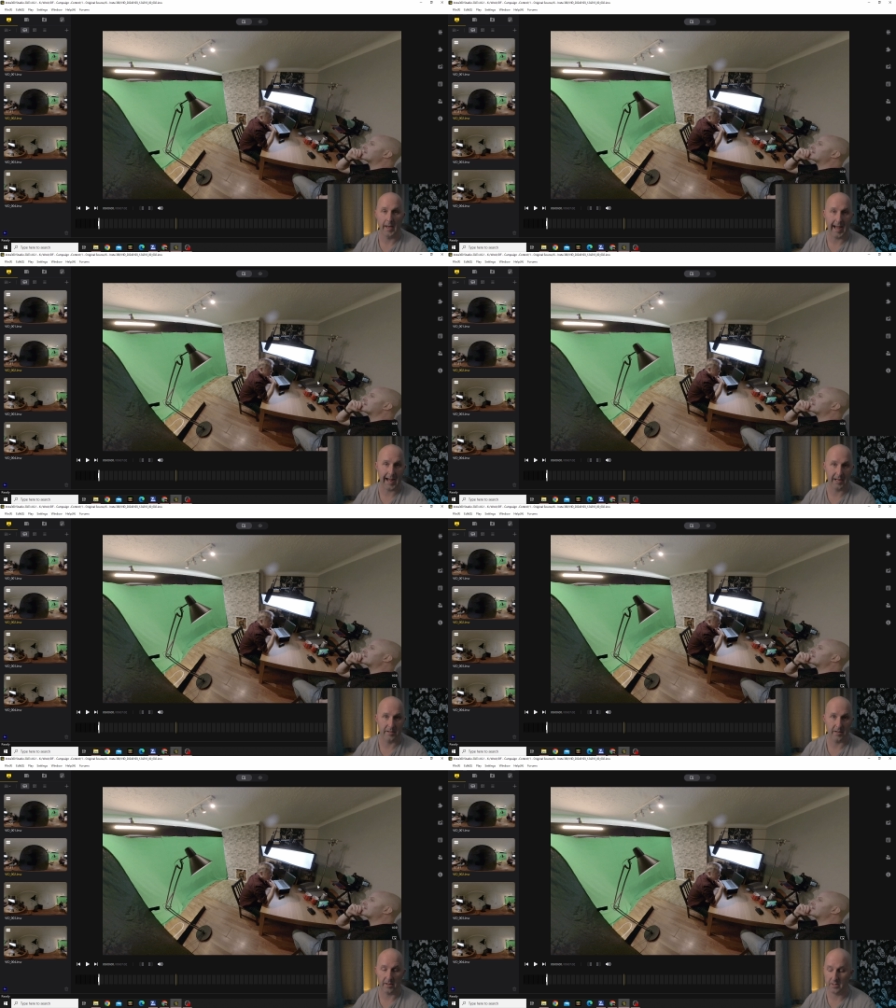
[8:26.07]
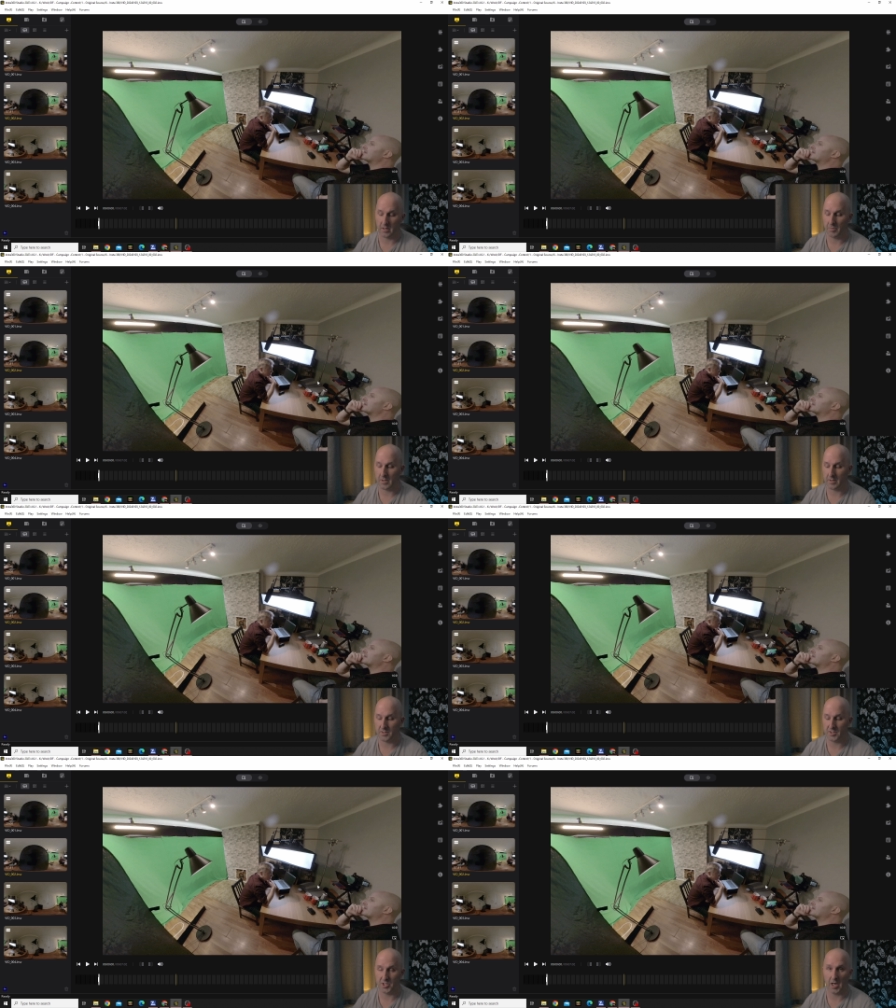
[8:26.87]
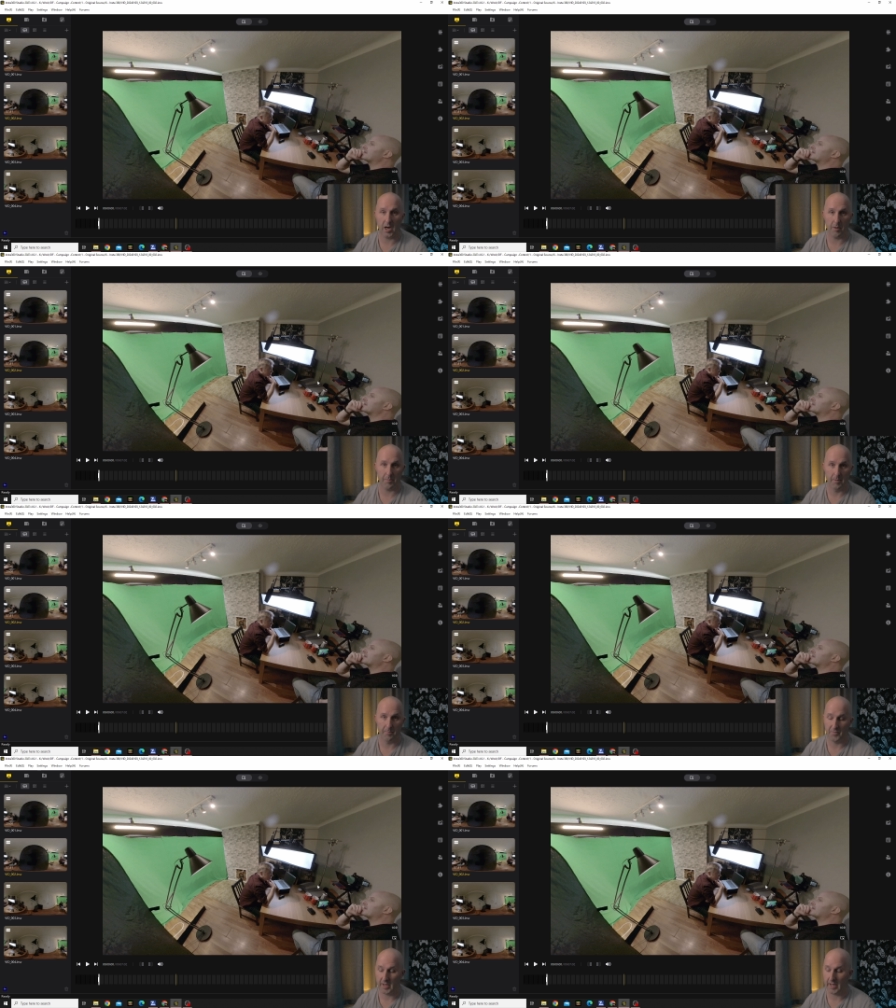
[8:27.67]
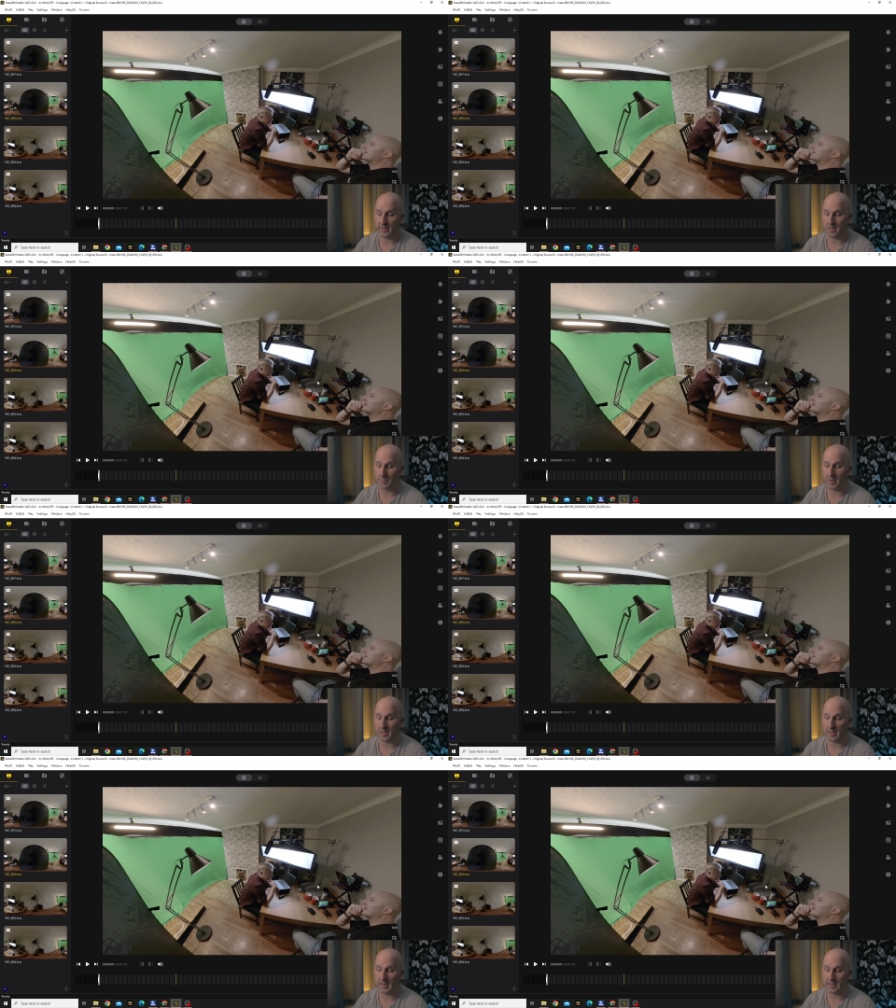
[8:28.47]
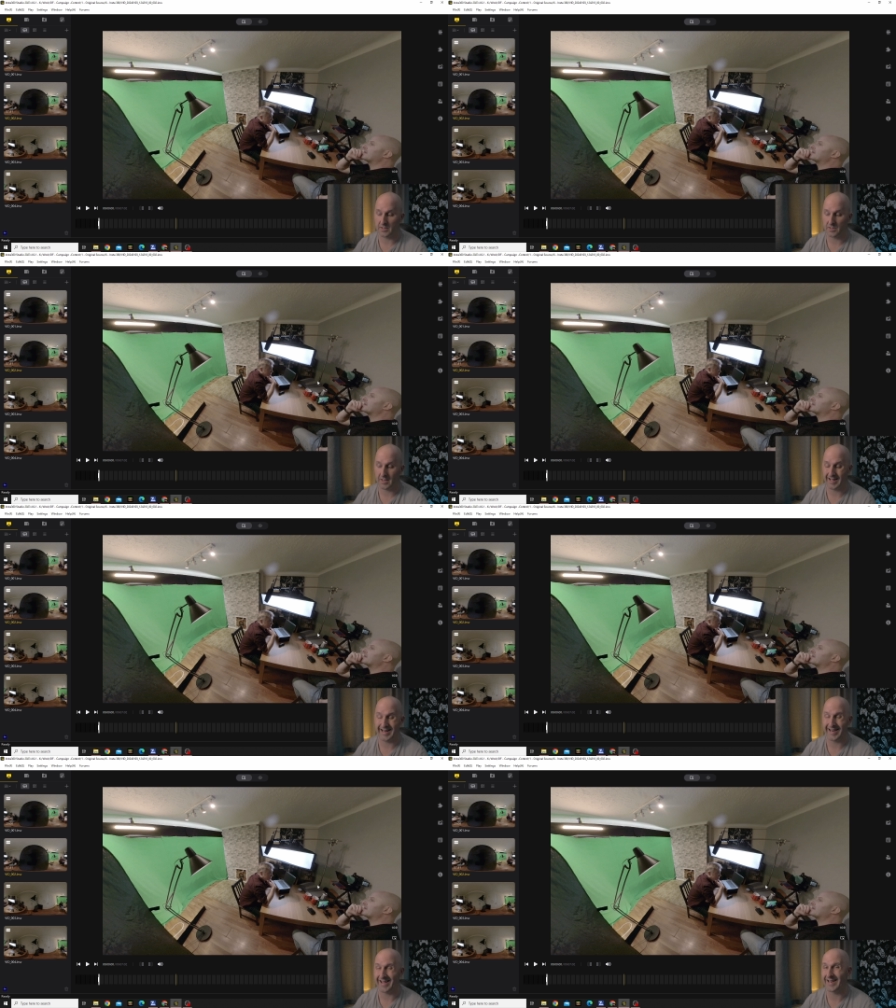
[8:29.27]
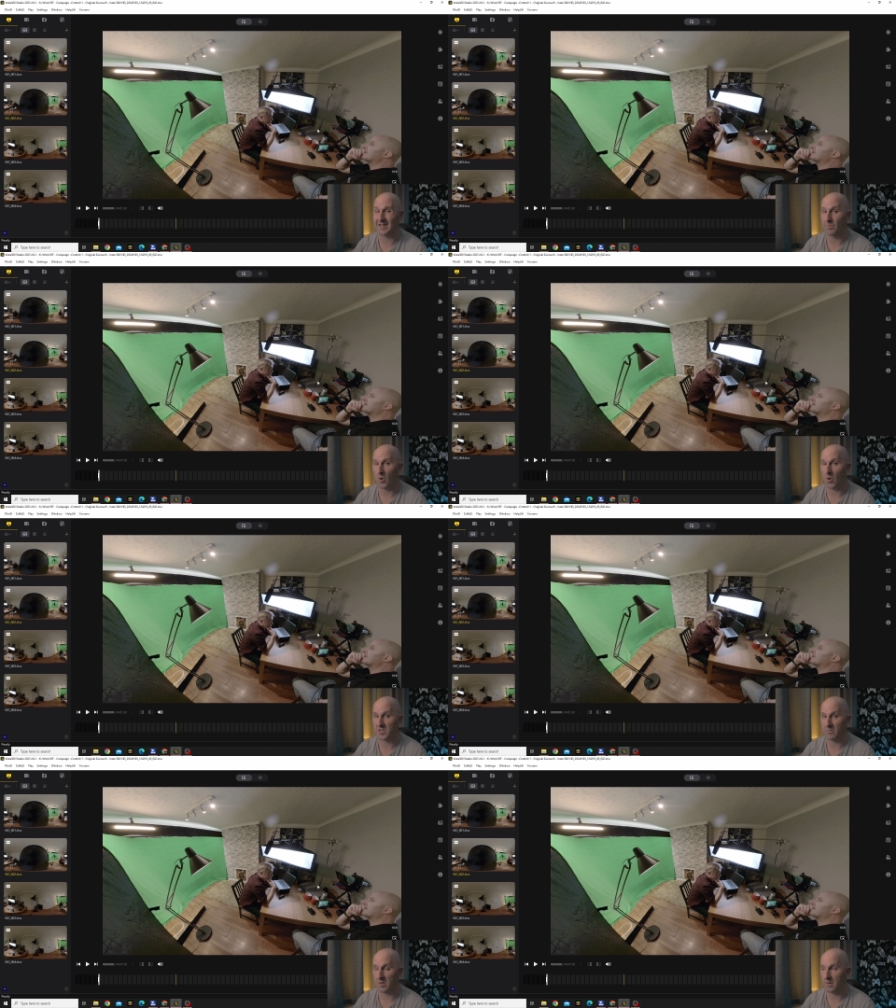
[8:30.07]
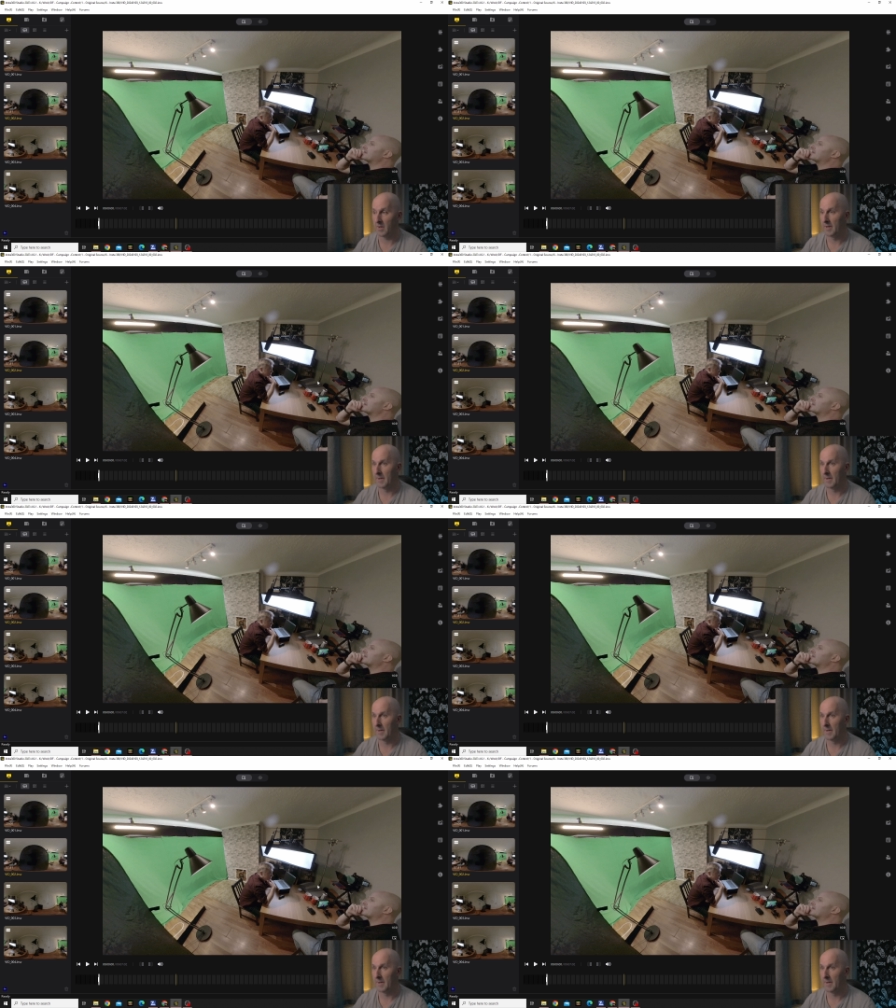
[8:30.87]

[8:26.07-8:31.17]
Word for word: actor to be as sharp and to be as clean as possible